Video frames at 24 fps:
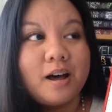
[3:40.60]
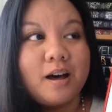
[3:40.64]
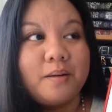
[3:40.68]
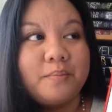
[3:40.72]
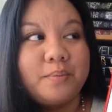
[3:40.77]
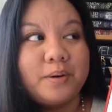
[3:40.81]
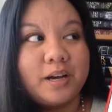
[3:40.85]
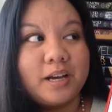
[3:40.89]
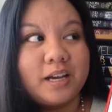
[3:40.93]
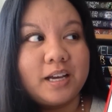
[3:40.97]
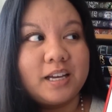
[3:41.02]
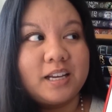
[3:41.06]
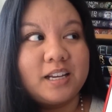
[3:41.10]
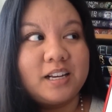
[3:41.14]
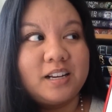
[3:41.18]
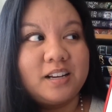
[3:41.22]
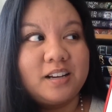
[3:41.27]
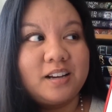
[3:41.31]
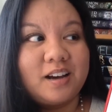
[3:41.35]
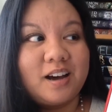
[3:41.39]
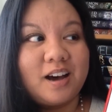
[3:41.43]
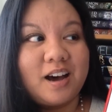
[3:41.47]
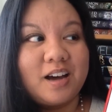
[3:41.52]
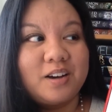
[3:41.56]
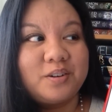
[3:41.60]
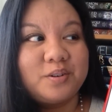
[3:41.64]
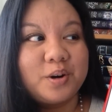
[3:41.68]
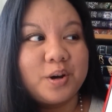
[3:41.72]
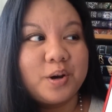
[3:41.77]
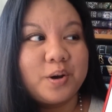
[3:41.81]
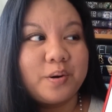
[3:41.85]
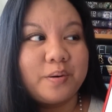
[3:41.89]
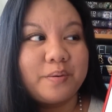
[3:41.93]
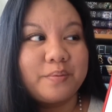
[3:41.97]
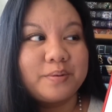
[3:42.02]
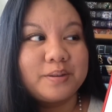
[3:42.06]
but I don't
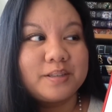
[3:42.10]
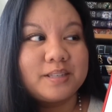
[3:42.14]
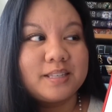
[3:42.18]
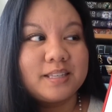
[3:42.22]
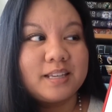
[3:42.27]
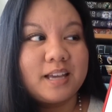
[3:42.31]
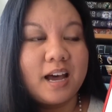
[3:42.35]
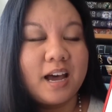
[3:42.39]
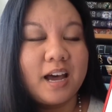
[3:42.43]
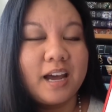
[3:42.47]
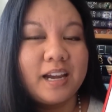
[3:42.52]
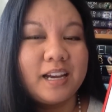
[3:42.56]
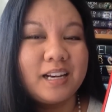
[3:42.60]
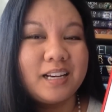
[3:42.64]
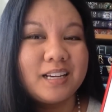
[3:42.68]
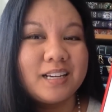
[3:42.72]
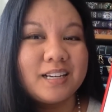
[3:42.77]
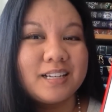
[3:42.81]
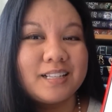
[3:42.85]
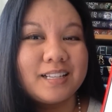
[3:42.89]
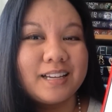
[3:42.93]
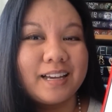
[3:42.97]
know, I was kind of